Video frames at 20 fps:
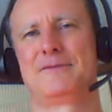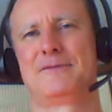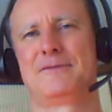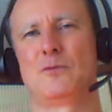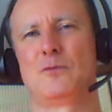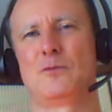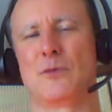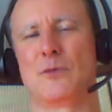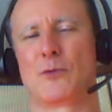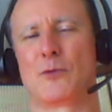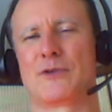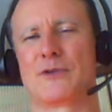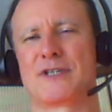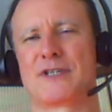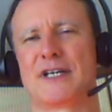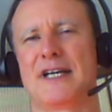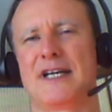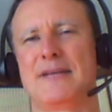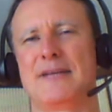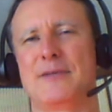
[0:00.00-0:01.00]
One more
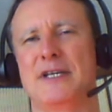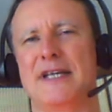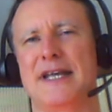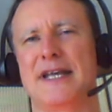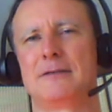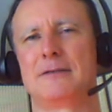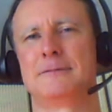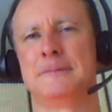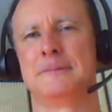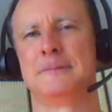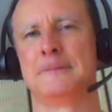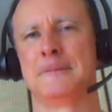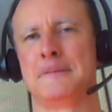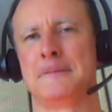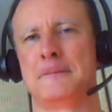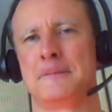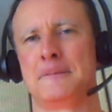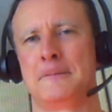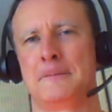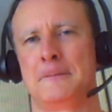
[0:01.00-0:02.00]
time. Inhale,
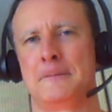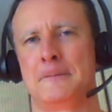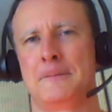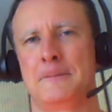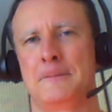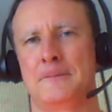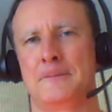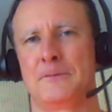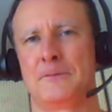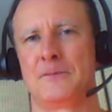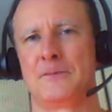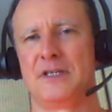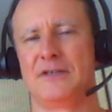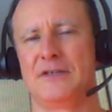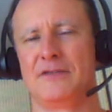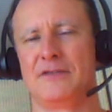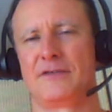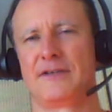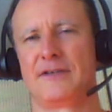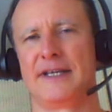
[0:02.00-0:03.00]

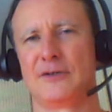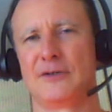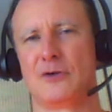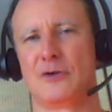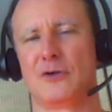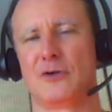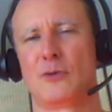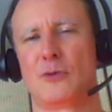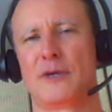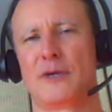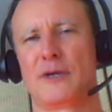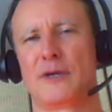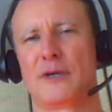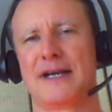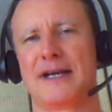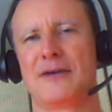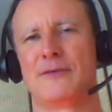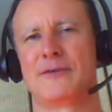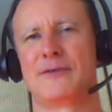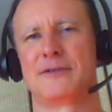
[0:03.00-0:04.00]
inflate all the way
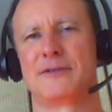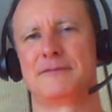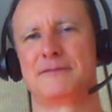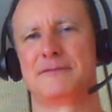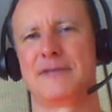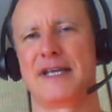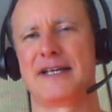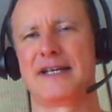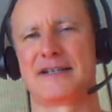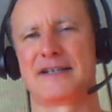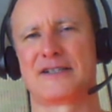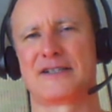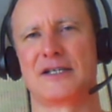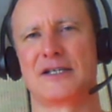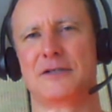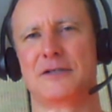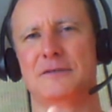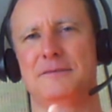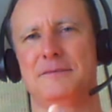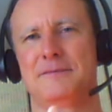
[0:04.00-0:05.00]
around, and
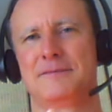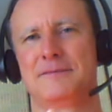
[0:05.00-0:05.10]
exhale.